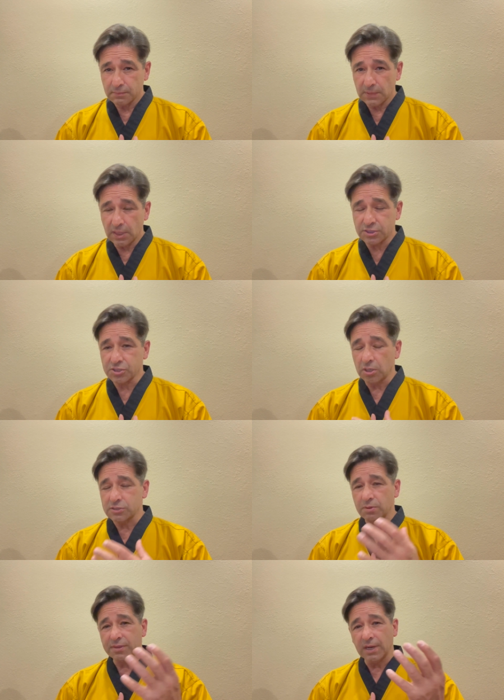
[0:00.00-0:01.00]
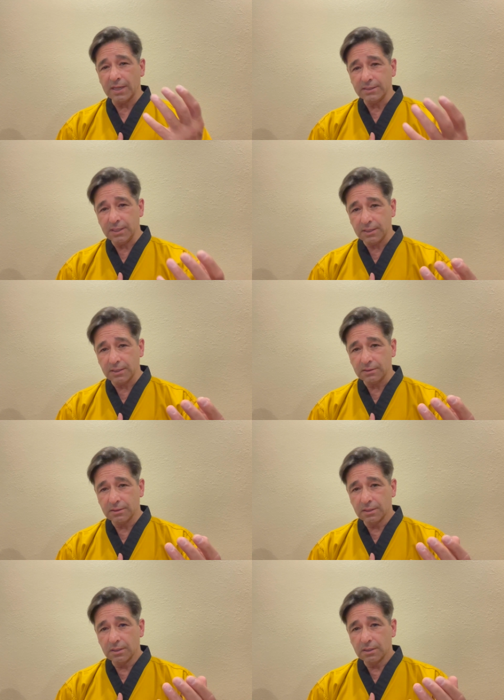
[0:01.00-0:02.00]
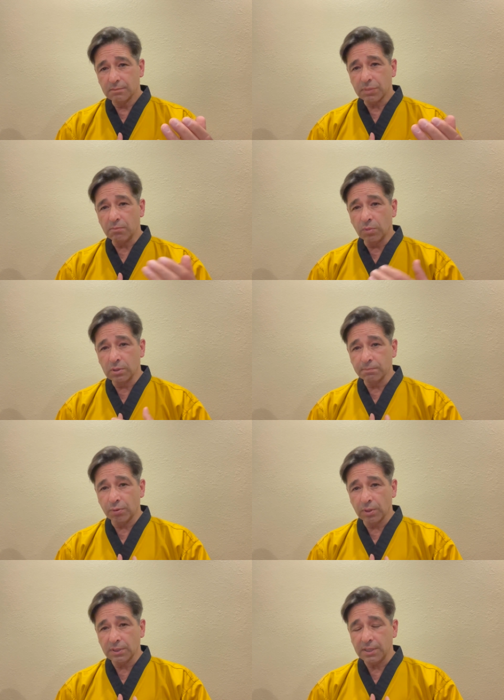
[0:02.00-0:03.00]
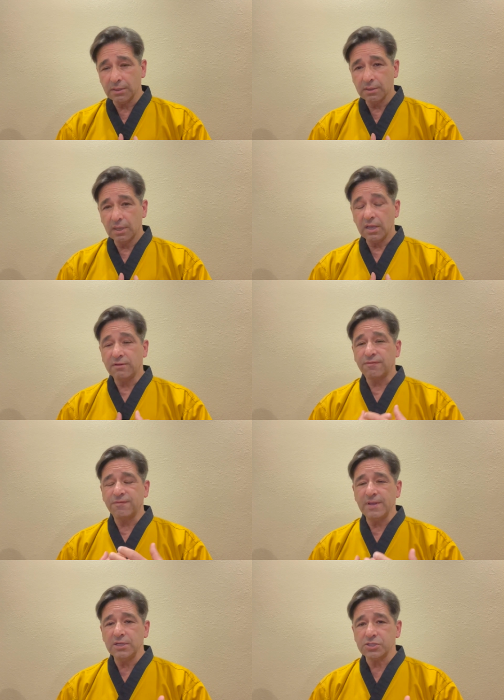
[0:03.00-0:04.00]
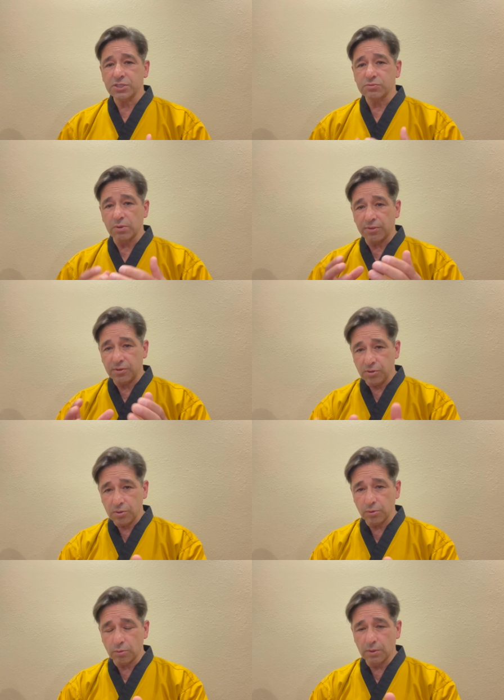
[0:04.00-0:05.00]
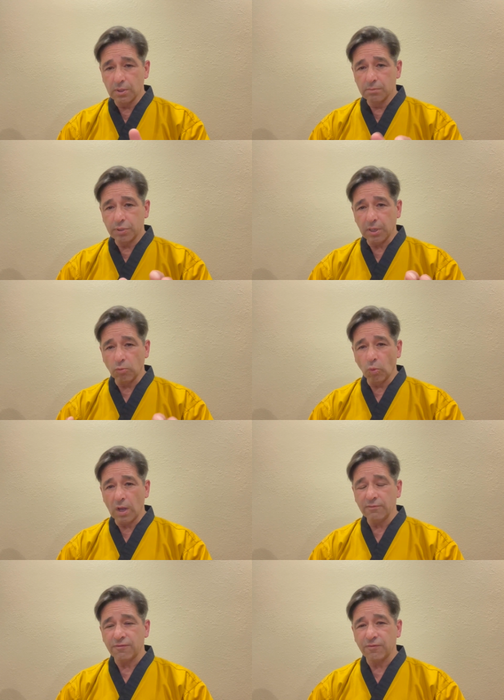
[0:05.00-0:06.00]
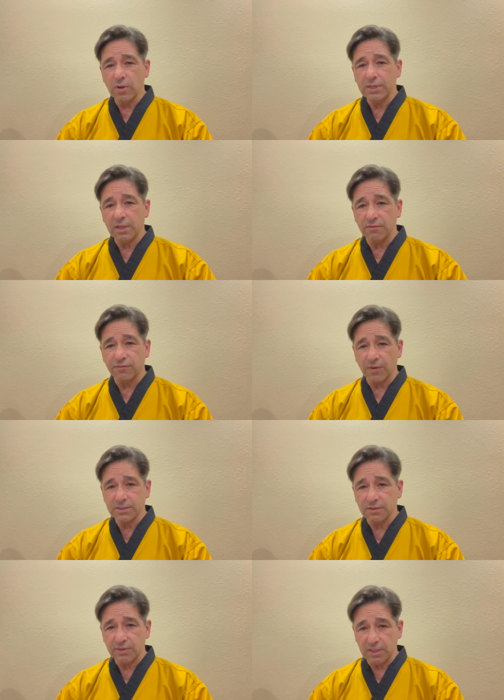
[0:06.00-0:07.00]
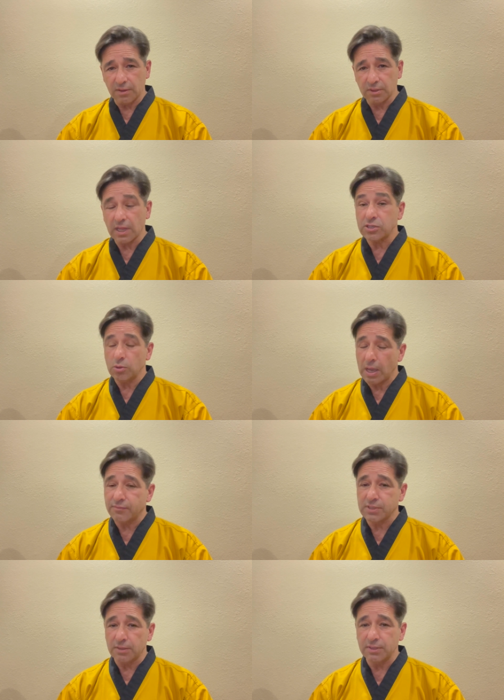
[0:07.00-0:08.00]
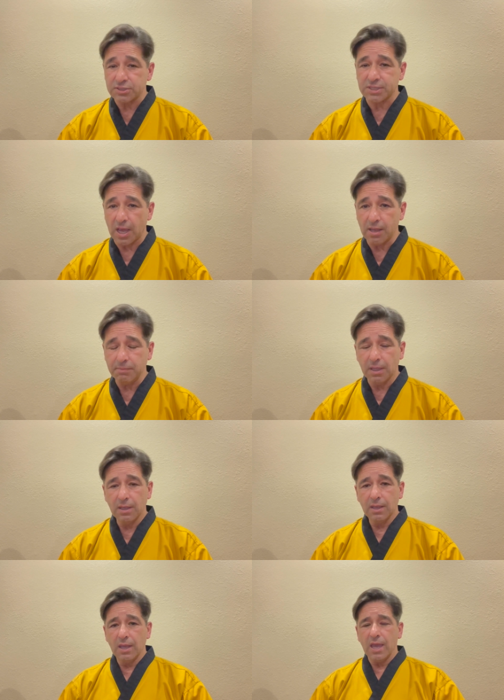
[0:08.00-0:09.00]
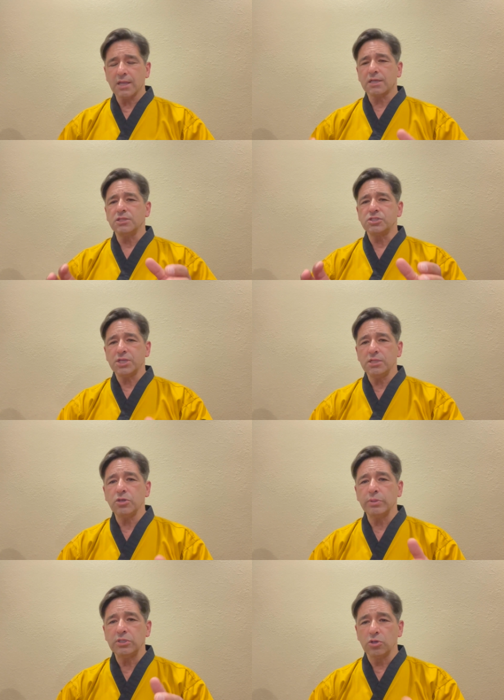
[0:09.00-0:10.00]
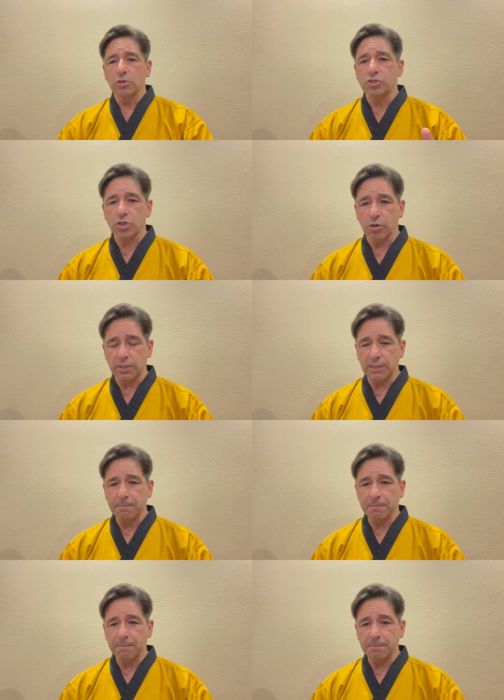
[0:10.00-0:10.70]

it starts with an idea, but more importantly, it finishes with you putting one foot in front of the other like you have done this time and continuing your journey.